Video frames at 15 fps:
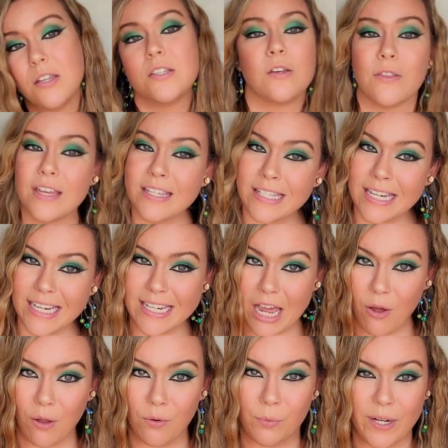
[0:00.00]
So this tea
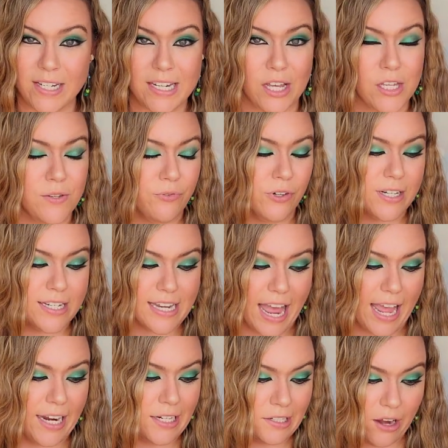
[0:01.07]
towel retails for
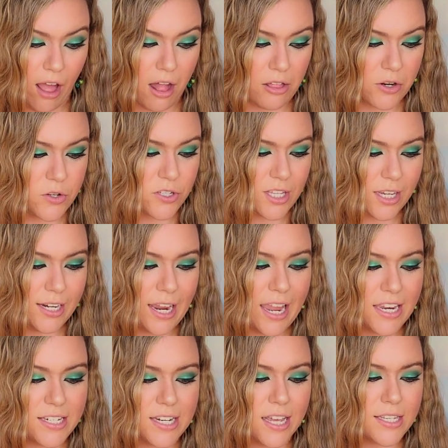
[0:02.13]
$9 then.
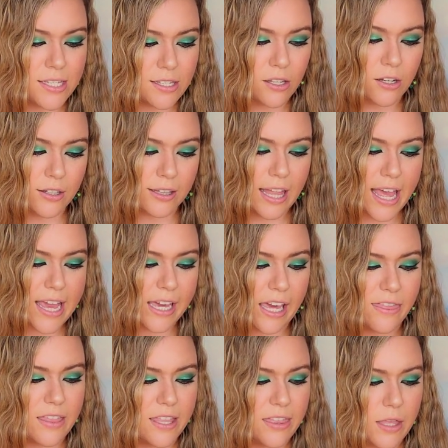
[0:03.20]
It does look like
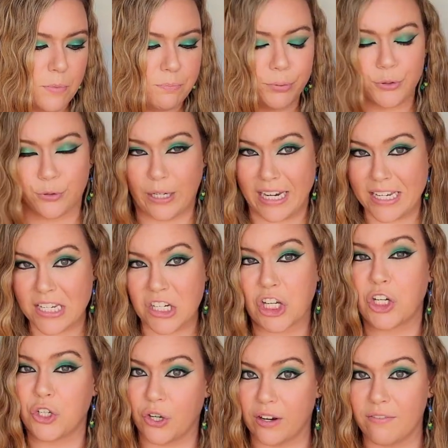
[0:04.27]
that the print
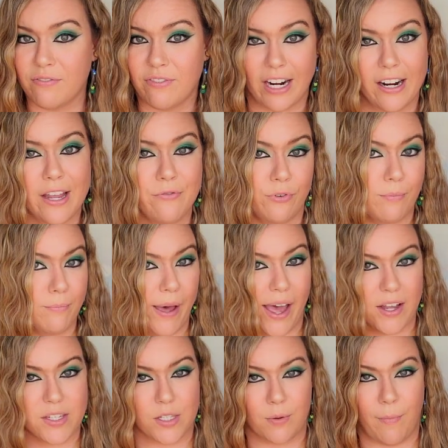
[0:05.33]
could vary from
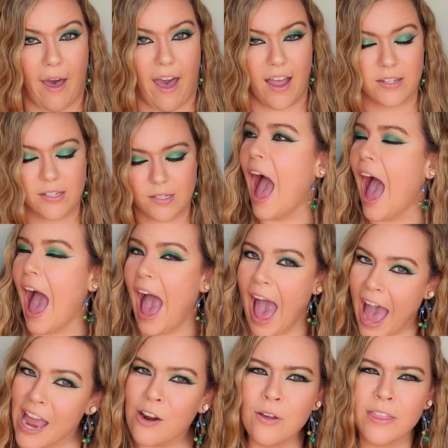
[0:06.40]
box to box.
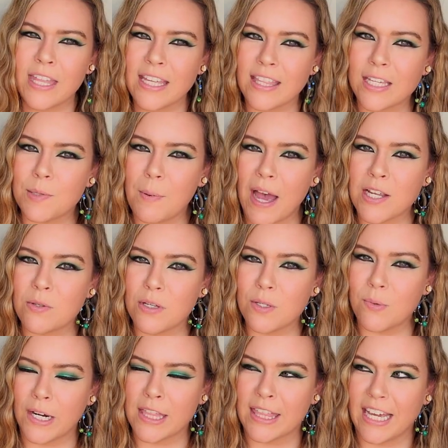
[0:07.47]
I don't think this box is
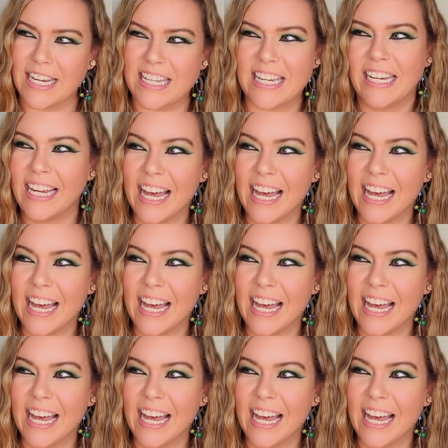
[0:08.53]
worth it.